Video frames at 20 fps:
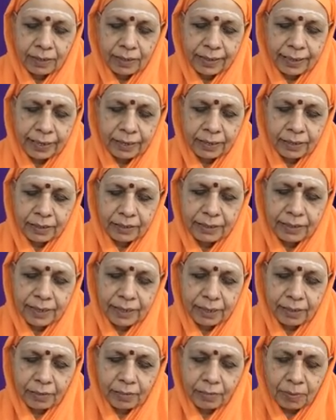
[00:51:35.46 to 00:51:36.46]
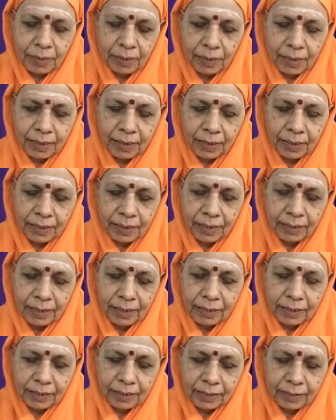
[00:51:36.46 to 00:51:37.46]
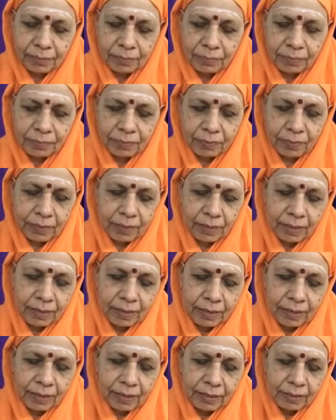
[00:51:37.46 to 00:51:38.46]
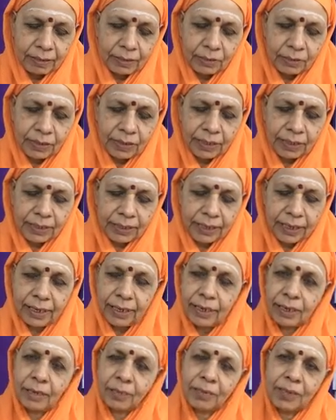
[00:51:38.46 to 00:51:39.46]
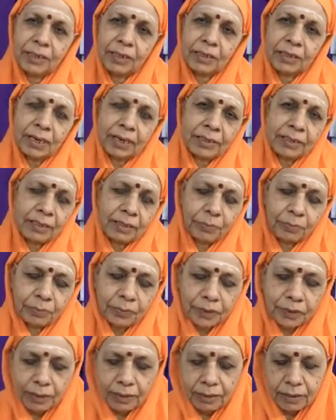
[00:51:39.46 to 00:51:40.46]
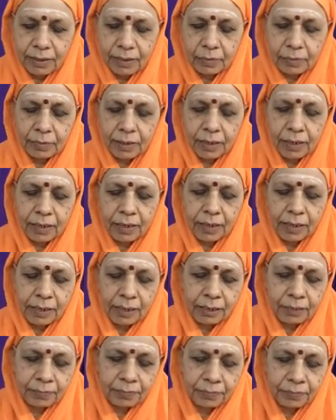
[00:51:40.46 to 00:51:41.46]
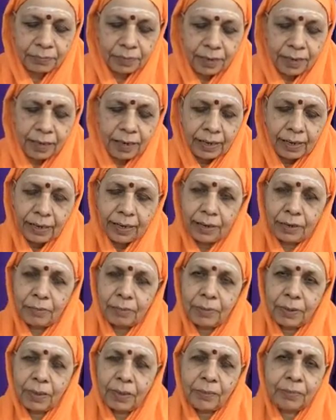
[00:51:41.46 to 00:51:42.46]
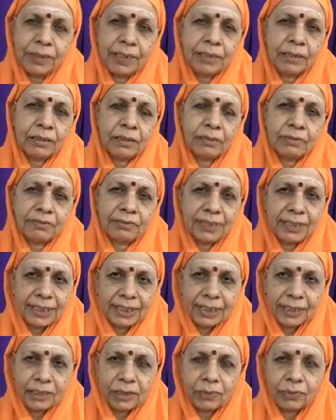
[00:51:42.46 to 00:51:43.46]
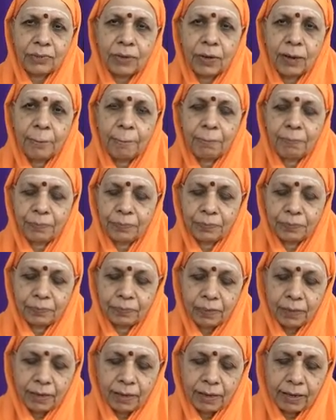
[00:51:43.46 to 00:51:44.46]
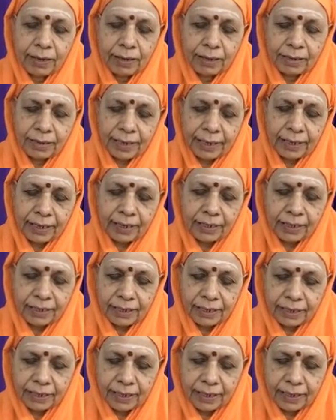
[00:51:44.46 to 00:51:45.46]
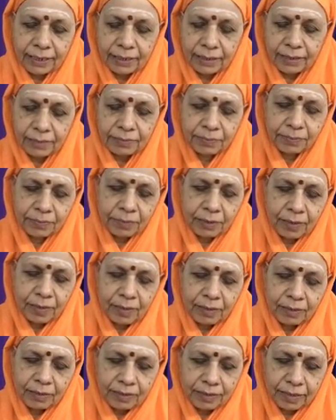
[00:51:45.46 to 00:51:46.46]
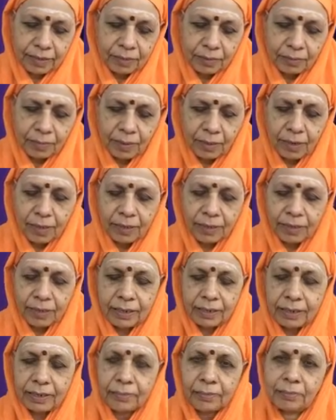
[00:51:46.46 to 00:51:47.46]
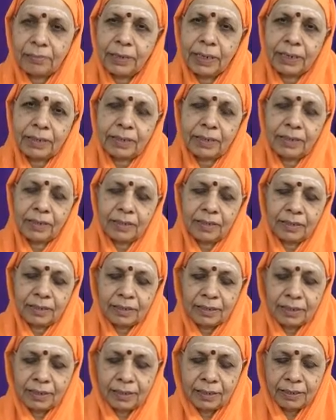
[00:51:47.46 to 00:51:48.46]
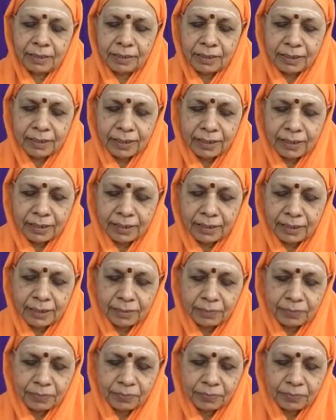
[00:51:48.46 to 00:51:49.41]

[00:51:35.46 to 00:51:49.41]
Then Janmani. So Nisheka means conception, Garbhadhana. Garbha means a fetus form, second stage. Janmani, birth, third stage.